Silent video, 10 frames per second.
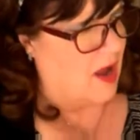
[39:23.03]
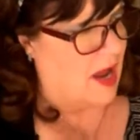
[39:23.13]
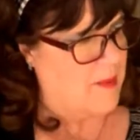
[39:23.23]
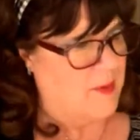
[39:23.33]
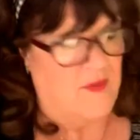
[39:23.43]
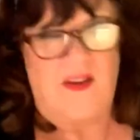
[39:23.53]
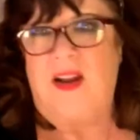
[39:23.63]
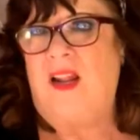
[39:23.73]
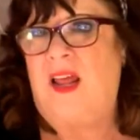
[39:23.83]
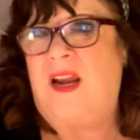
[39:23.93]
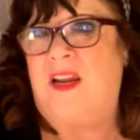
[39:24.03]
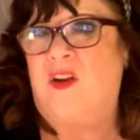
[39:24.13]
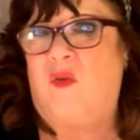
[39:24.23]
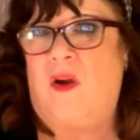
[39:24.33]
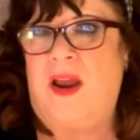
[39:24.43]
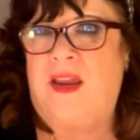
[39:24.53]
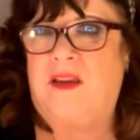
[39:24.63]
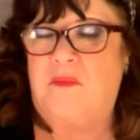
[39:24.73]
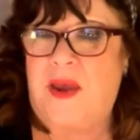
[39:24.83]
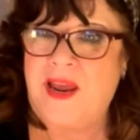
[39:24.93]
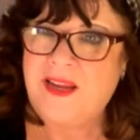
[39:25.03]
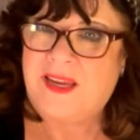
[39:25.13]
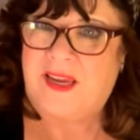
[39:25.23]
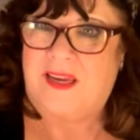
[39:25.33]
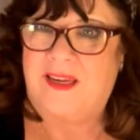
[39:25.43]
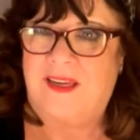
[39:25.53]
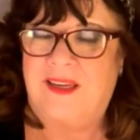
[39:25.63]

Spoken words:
hyperventilating, crying, and panicking